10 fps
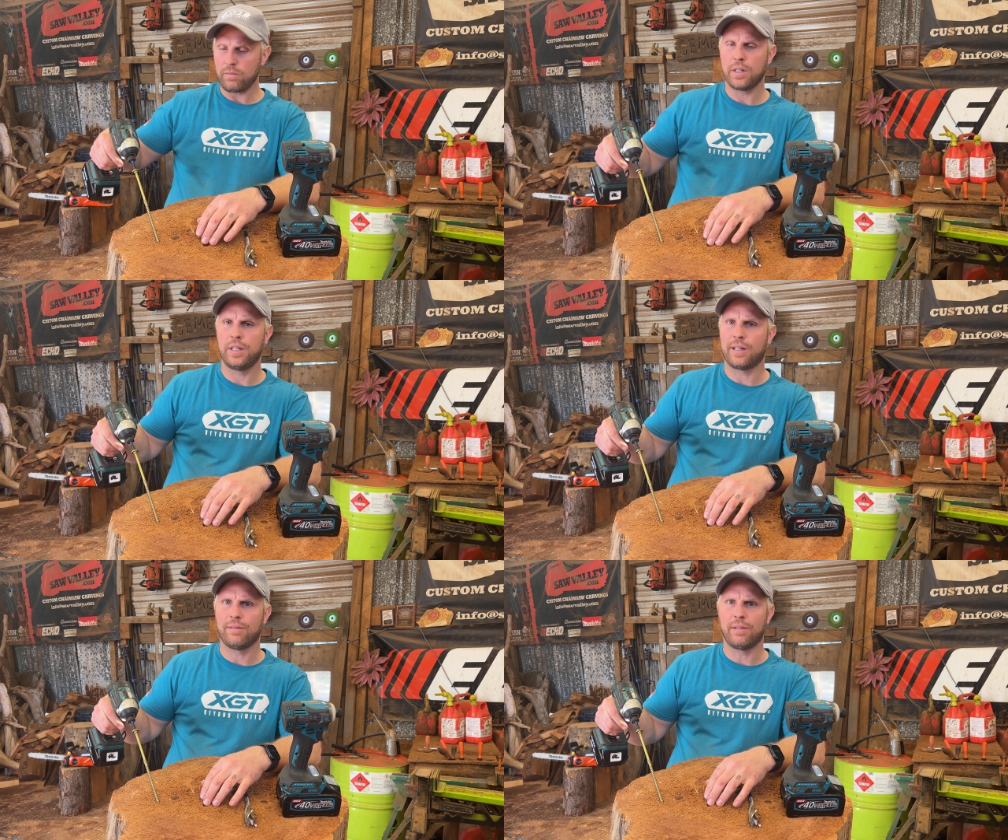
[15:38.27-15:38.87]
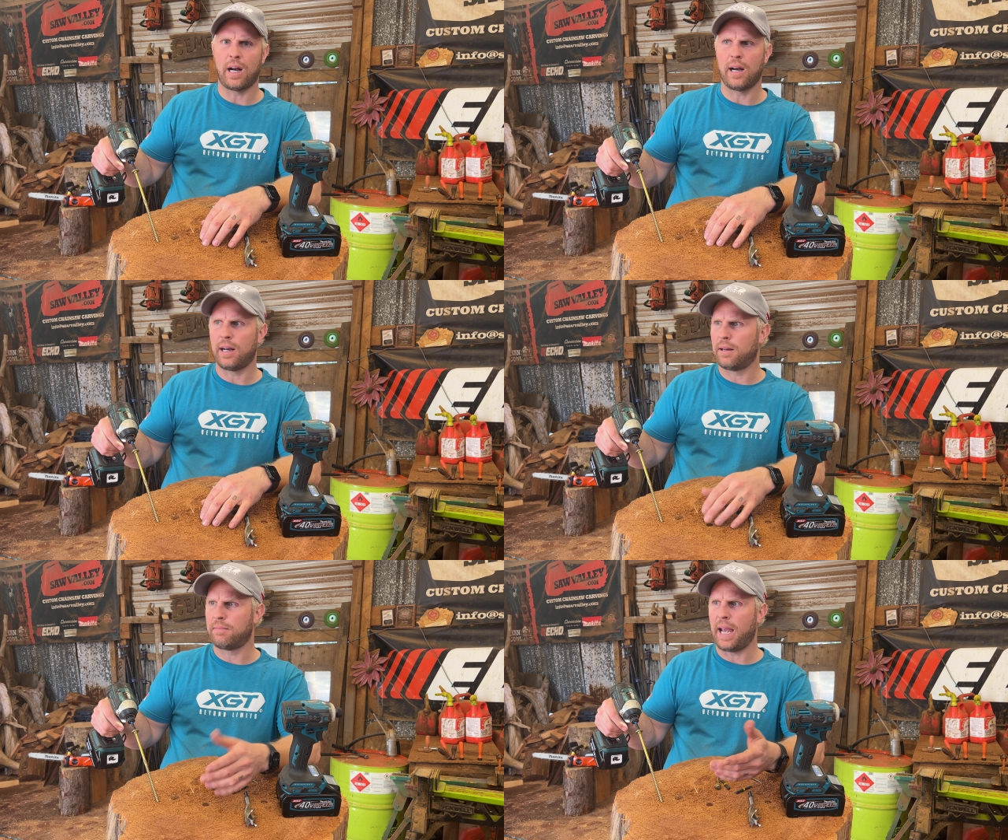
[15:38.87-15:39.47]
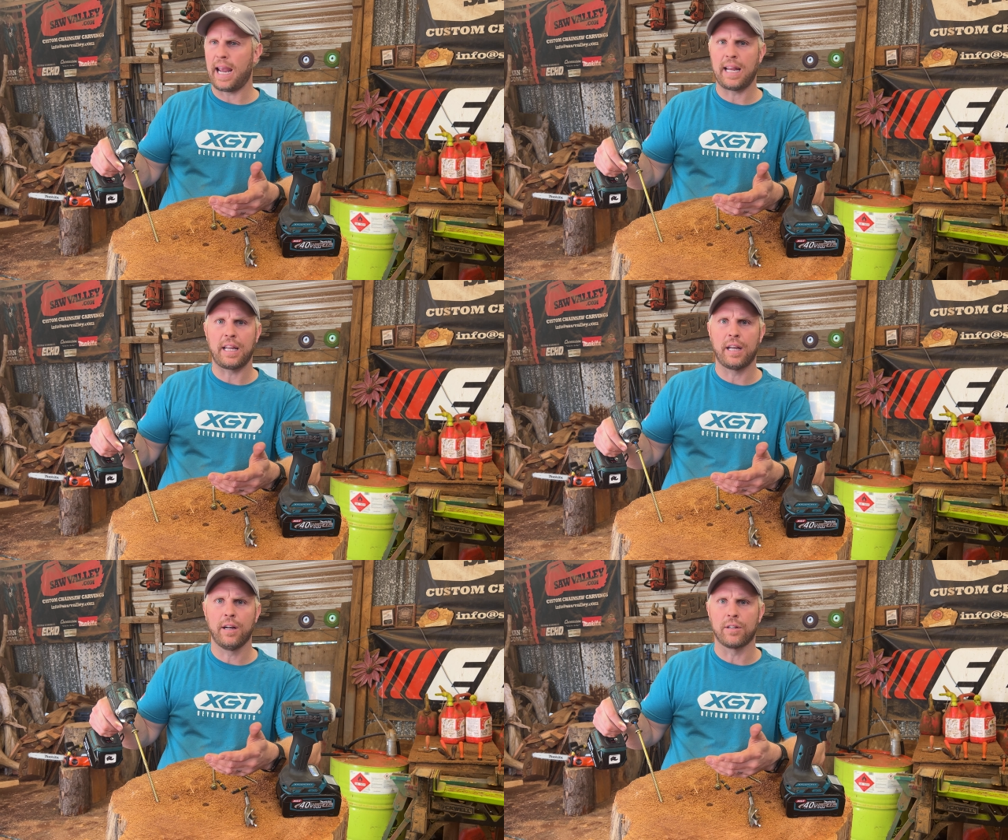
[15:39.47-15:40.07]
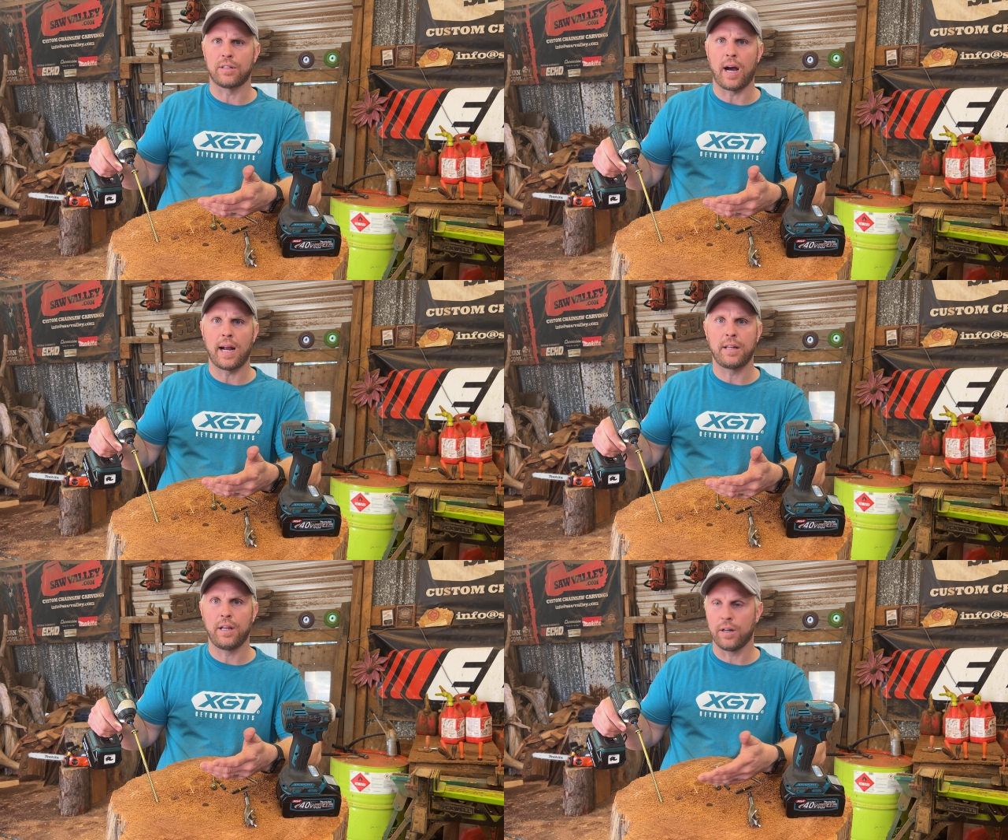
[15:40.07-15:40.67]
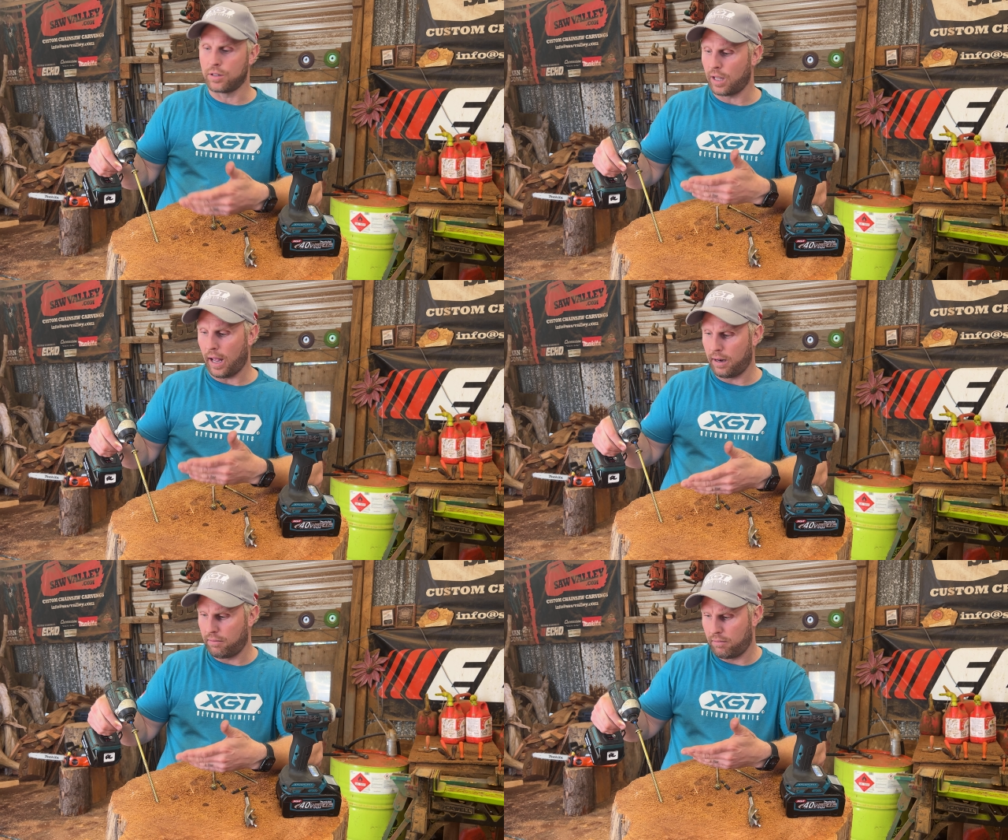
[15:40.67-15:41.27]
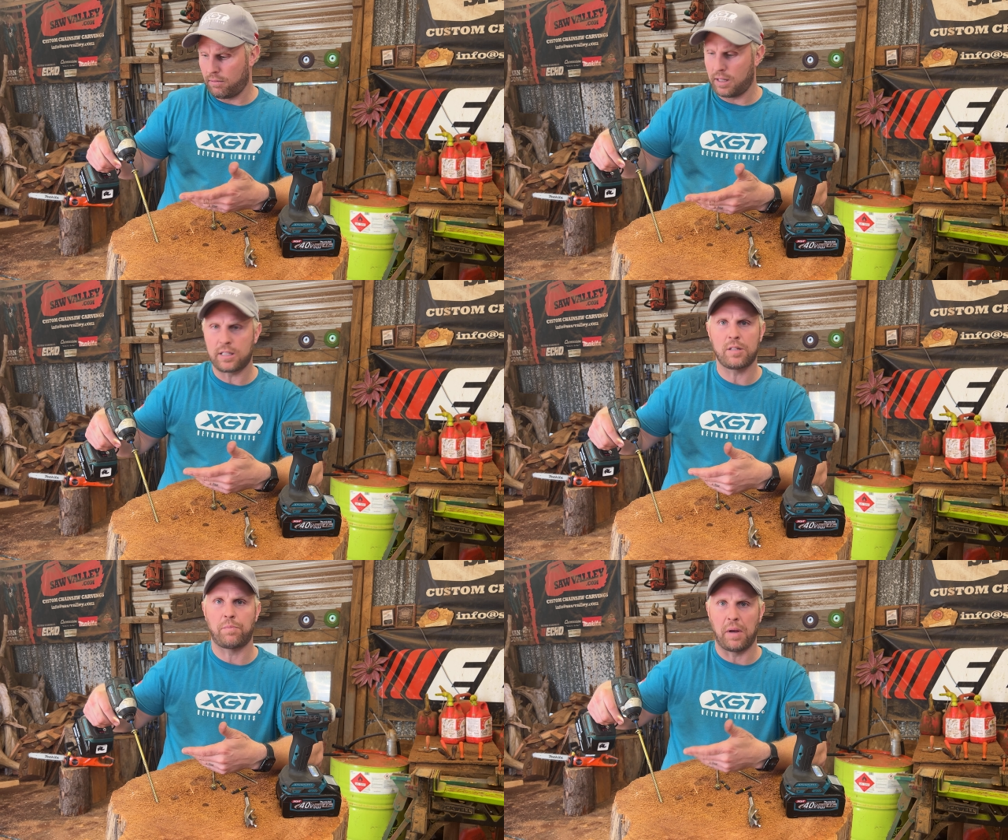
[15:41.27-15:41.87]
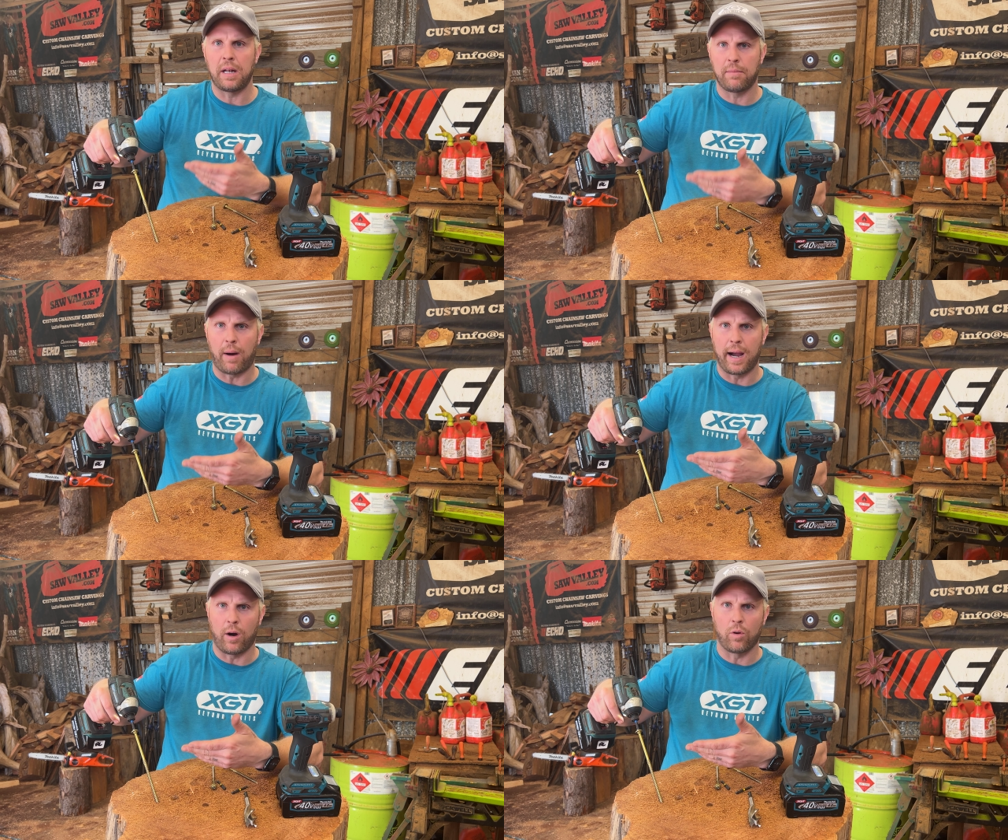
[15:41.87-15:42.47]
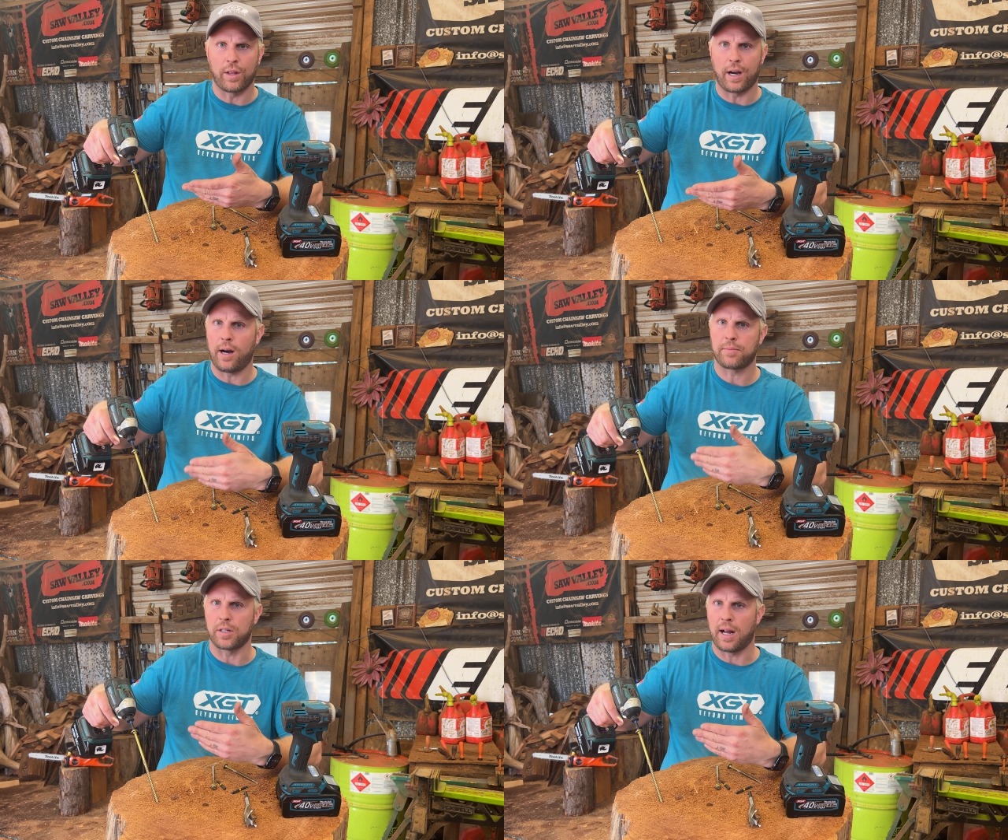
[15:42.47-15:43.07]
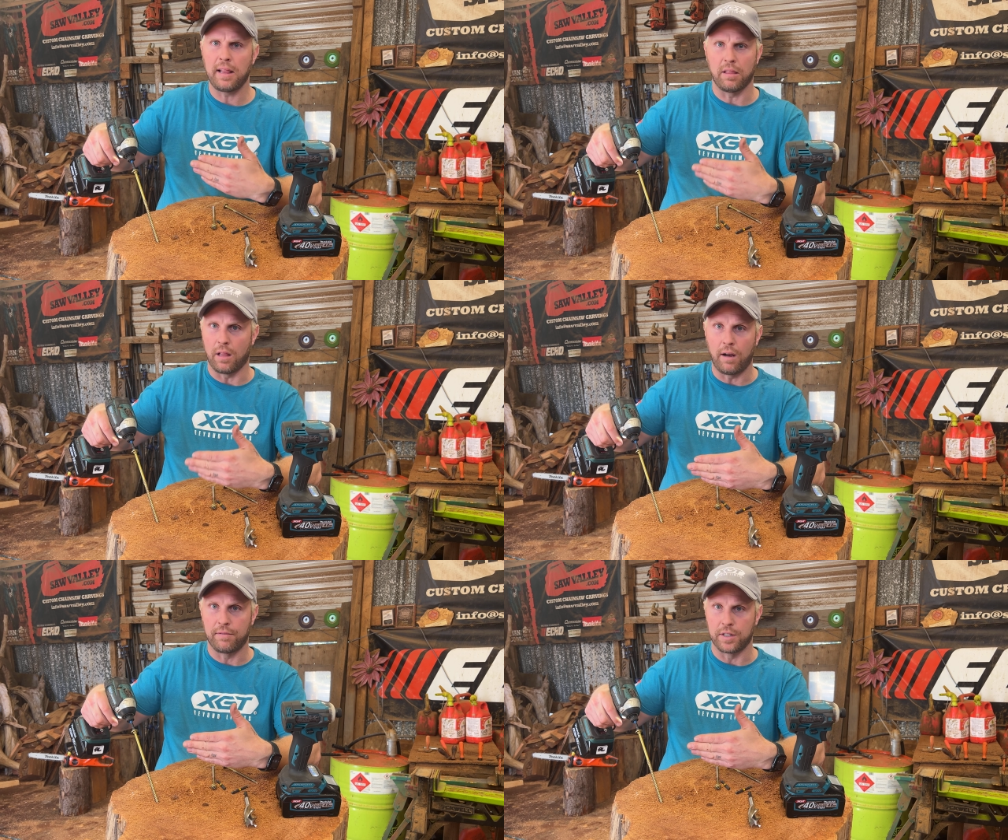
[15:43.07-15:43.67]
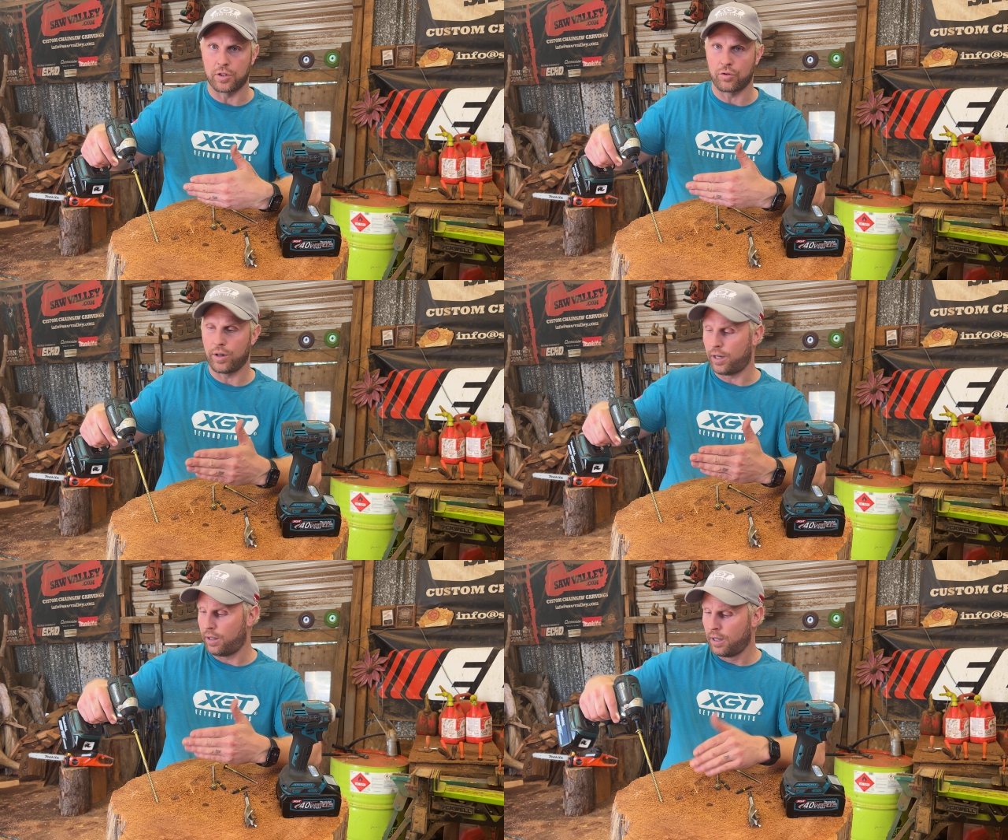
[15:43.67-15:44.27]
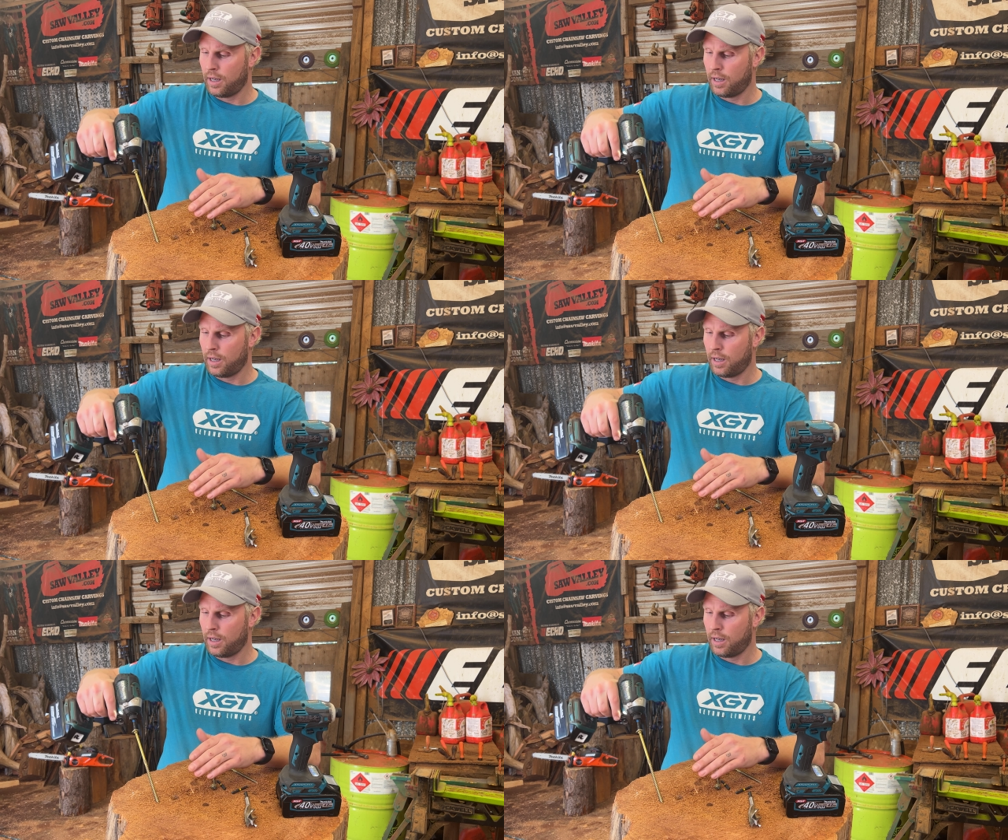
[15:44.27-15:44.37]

you know, uh, eight years, nine years, and this has been my only option. I love this drill.